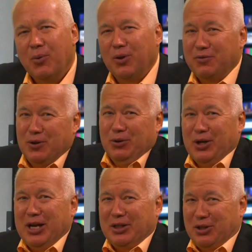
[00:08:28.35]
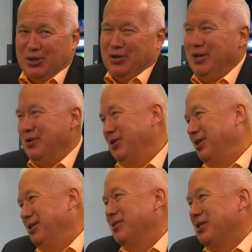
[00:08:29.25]
Well, if you look at the 30-year
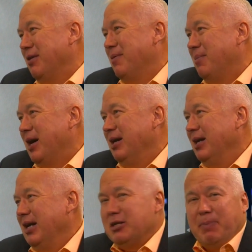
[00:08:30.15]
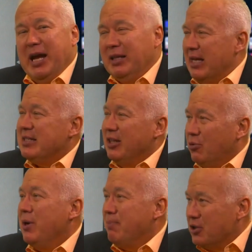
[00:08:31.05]
U.S. government bond, it's paying less than
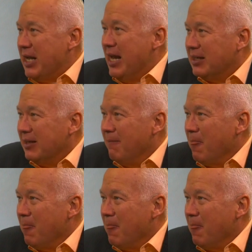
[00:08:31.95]
3%.